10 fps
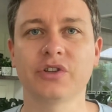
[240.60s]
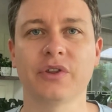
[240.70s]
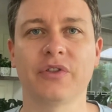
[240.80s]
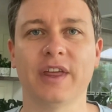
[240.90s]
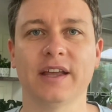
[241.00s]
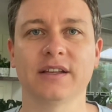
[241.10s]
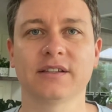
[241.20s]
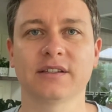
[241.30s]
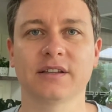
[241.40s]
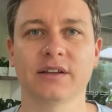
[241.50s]
the
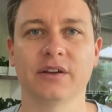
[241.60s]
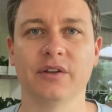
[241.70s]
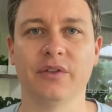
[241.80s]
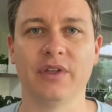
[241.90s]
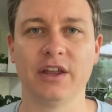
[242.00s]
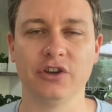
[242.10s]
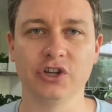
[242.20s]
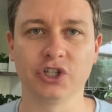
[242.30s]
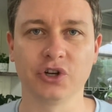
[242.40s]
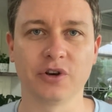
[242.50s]
things that you
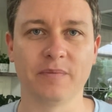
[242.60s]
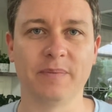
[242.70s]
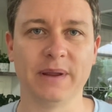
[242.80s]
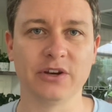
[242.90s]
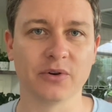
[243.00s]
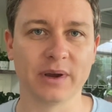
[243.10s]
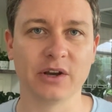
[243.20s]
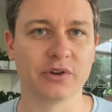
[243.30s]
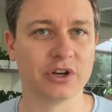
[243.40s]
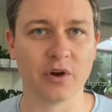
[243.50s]
shouldn't be doing
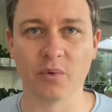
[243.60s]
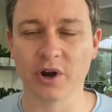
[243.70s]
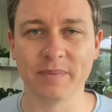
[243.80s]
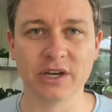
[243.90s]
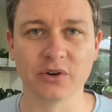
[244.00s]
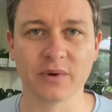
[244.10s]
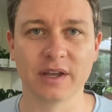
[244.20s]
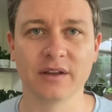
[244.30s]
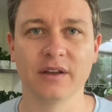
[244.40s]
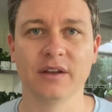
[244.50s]
or you don't want to be
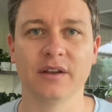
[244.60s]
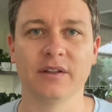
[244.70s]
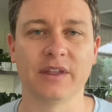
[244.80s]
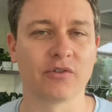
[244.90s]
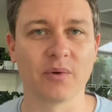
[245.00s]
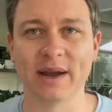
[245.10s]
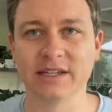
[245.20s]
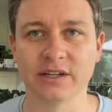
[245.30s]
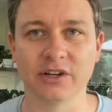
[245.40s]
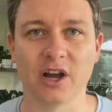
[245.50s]
doing that are a
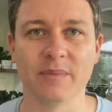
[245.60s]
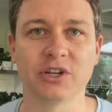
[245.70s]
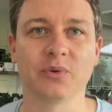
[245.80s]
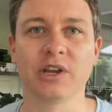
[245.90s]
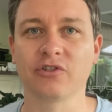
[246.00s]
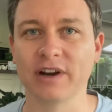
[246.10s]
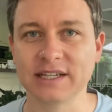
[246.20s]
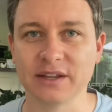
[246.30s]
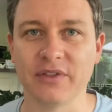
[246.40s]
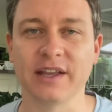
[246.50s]
waste of time, and to
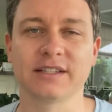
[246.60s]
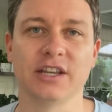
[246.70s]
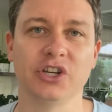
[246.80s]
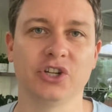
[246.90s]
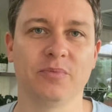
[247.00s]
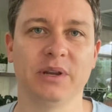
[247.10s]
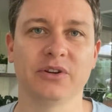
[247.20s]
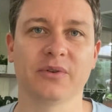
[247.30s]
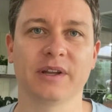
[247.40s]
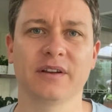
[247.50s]
increase the things that you should be
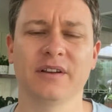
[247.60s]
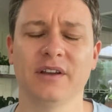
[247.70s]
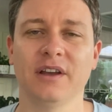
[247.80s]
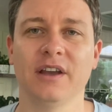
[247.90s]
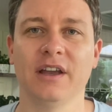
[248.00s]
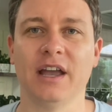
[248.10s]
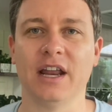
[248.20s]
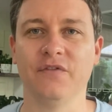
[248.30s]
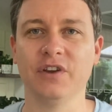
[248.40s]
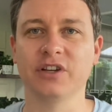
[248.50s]
doing.
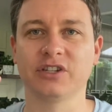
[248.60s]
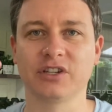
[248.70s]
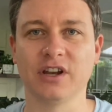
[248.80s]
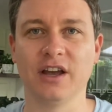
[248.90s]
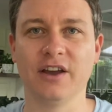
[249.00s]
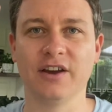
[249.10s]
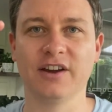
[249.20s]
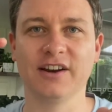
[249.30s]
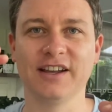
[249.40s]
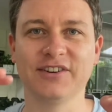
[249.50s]
And if you can
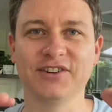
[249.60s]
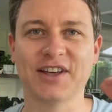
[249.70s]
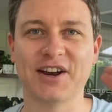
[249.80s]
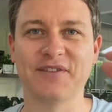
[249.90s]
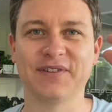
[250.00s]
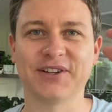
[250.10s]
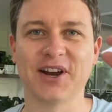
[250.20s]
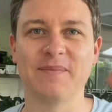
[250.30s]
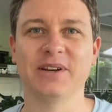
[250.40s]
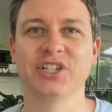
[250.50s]
slowly do that over
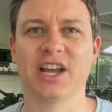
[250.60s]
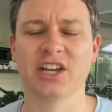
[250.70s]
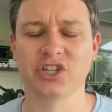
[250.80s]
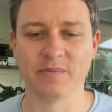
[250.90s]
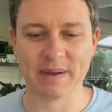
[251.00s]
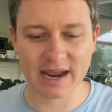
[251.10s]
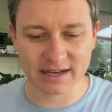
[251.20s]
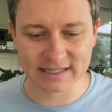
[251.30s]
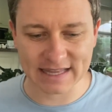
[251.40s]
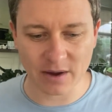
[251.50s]
time and change the
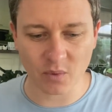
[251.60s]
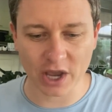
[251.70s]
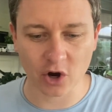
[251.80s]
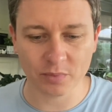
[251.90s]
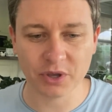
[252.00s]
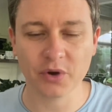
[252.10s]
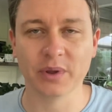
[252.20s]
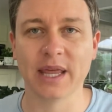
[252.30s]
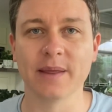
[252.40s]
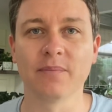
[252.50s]
balance, that will help you.
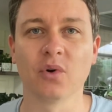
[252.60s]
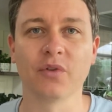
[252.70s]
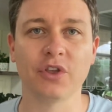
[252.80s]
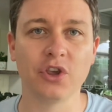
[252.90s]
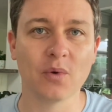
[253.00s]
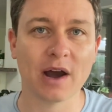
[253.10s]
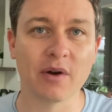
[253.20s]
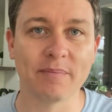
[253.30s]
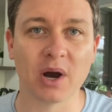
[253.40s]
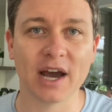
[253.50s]
And then the more that you are
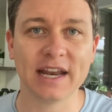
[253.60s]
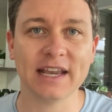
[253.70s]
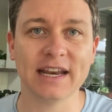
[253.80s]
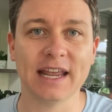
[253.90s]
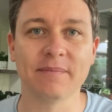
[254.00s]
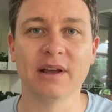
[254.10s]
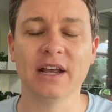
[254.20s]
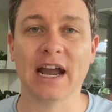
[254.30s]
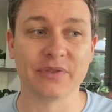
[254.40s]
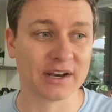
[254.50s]
abiding in Him
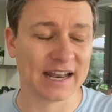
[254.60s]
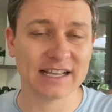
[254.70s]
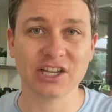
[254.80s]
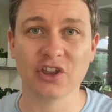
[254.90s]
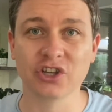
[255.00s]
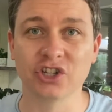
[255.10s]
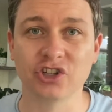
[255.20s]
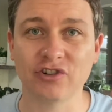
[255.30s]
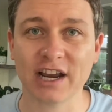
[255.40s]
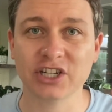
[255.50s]
and the less of those
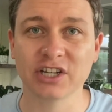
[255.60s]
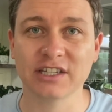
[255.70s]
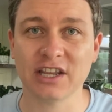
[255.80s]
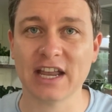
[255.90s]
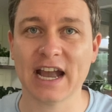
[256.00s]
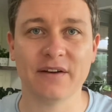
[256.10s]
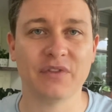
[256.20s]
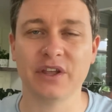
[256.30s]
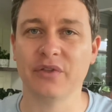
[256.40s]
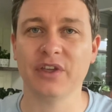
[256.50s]
distractions that you have
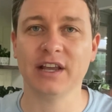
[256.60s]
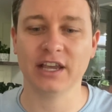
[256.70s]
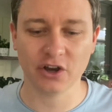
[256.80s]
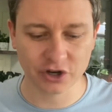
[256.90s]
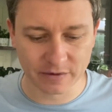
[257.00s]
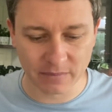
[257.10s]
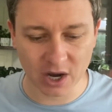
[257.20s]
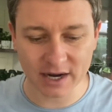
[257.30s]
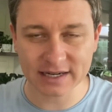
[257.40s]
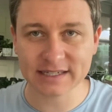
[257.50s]
that you're thinking on, your
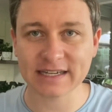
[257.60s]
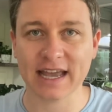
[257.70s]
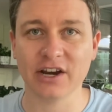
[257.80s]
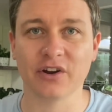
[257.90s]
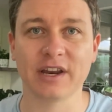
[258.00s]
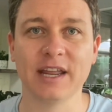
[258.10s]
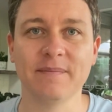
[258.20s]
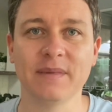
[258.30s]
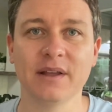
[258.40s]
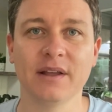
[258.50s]
mind is stayed on
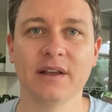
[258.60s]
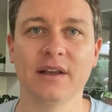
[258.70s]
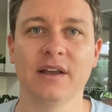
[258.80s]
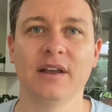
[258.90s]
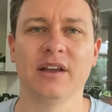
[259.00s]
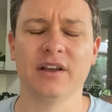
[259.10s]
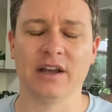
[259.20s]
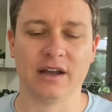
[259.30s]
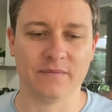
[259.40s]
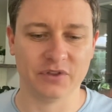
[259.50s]
Him,
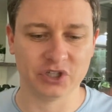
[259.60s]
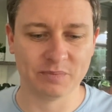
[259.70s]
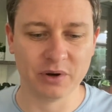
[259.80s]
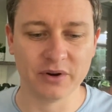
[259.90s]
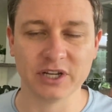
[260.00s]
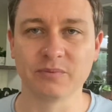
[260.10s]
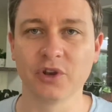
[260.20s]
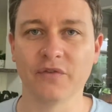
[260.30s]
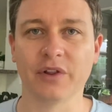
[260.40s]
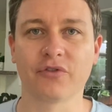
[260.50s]
the Spirit is
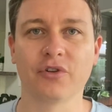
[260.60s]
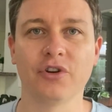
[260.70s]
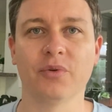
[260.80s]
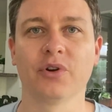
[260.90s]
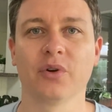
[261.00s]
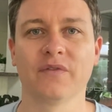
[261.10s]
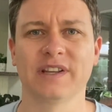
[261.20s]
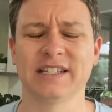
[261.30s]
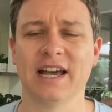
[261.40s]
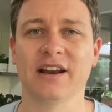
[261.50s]
moving through you, and all of a
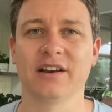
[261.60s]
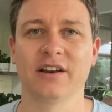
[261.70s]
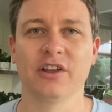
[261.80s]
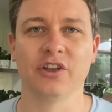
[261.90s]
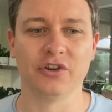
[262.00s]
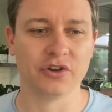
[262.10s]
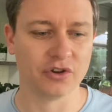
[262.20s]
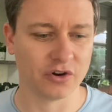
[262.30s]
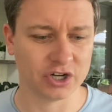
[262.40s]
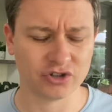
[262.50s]
sudden
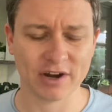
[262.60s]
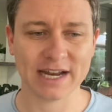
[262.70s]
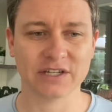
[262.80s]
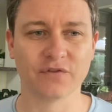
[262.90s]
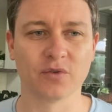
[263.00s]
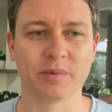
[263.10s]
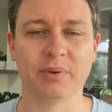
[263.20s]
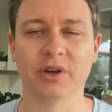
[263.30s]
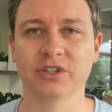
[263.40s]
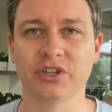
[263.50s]
you're a transformed
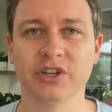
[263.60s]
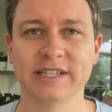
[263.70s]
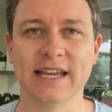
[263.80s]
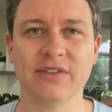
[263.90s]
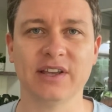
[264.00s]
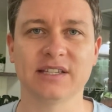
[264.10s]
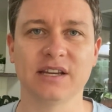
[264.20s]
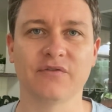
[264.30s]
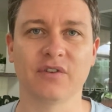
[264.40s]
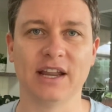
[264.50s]
person. You see things
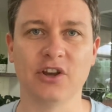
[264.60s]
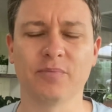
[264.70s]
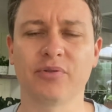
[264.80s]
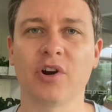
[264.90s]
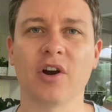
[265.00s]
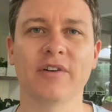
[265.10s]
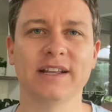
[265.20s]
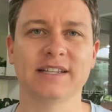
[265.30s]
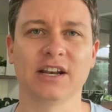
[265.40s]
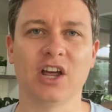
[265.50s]
differently. Your
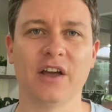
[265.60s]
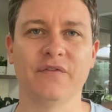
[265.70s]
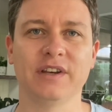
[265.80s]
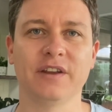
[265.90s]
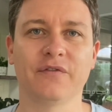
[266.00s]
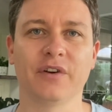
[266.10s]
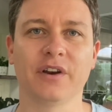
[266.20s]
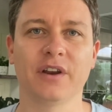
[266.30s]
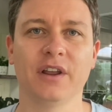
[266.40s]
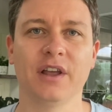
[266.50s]
priorities in life are
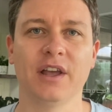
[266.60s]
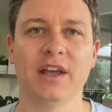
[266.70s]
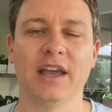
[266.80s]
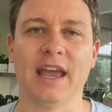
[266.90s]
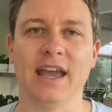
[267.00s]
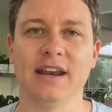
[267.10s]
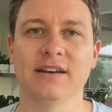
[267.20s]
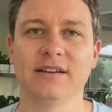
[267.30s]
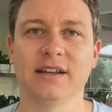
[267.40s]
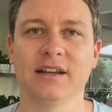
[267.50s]
different, and